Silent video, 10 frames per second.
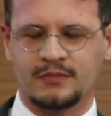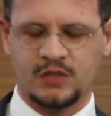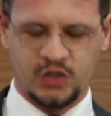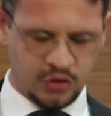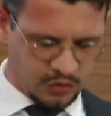
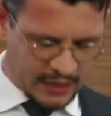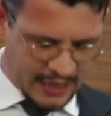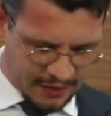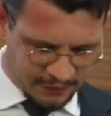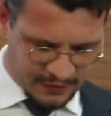Do you
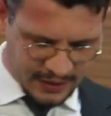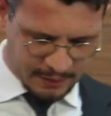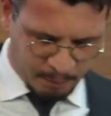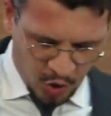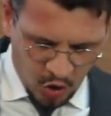have
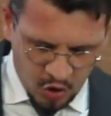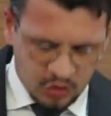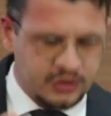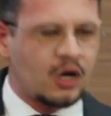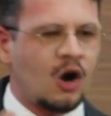that
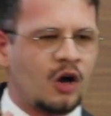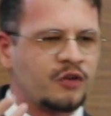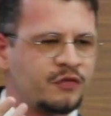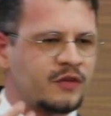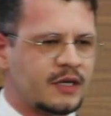bold
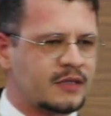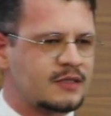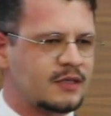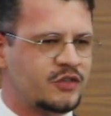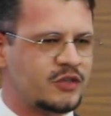confidence
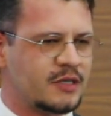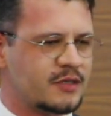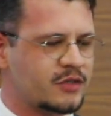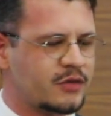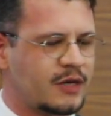in
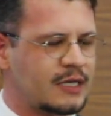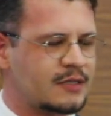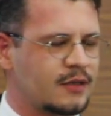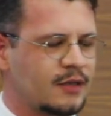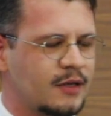Jesus
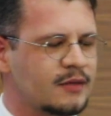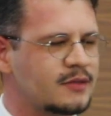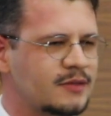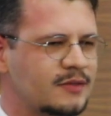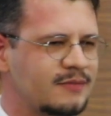Christ alone?
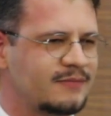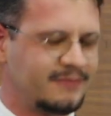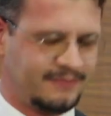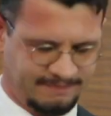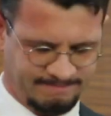
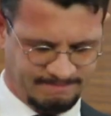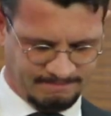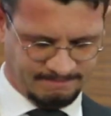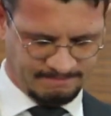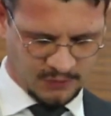
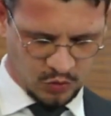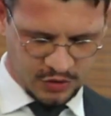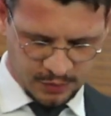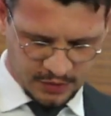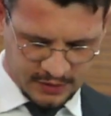Or
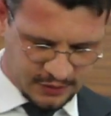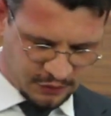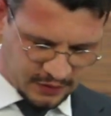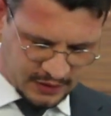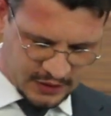to put it
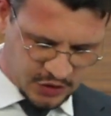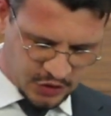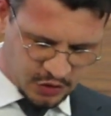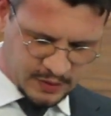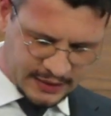differently, do
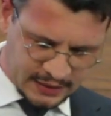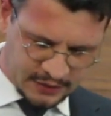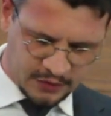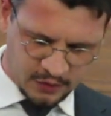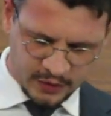you
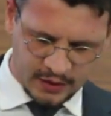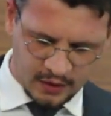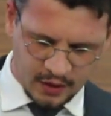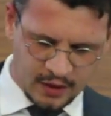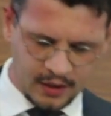believe that we
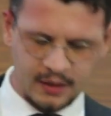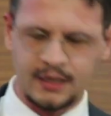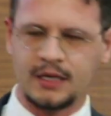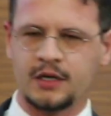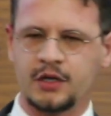are
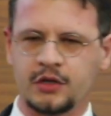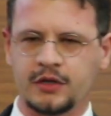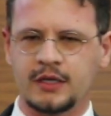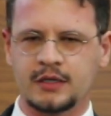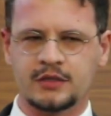
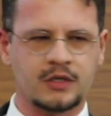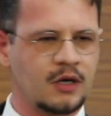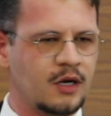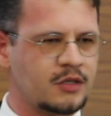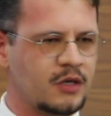included into
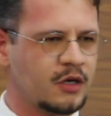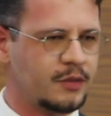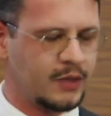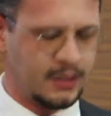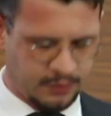God's holy
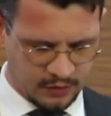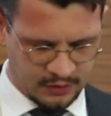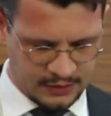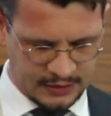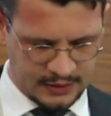people
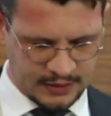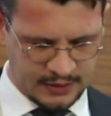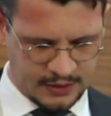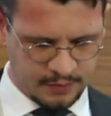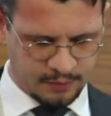
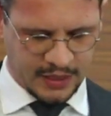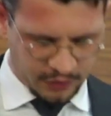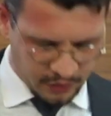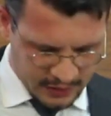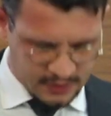by
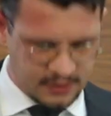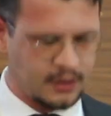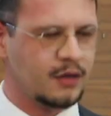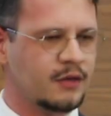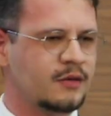grace
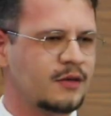alone,